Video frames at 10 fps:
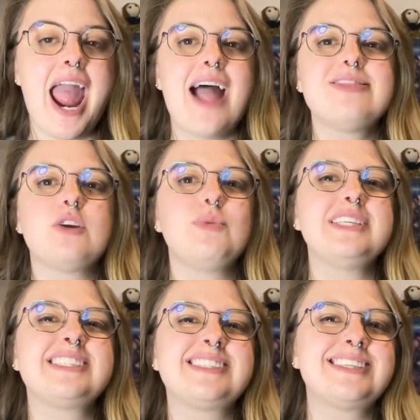and then we
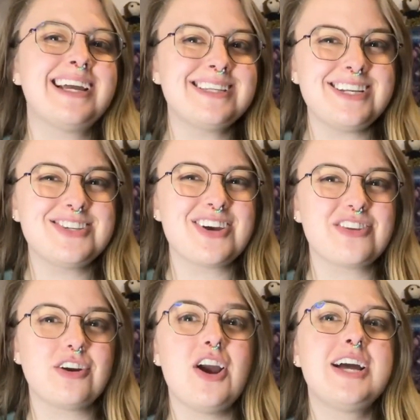sent each
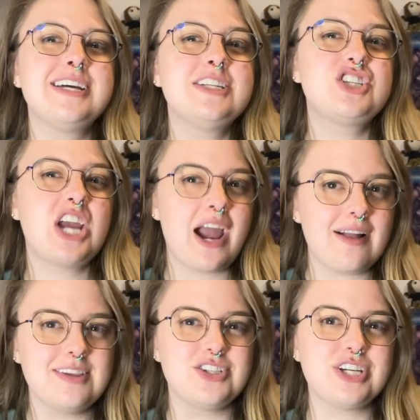other
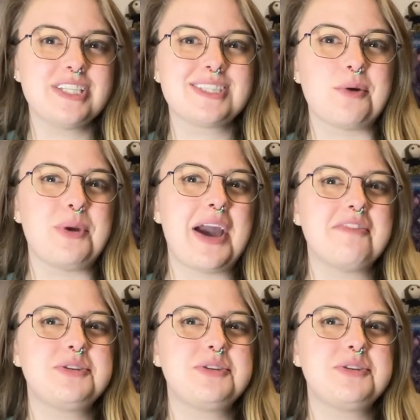challenges that we have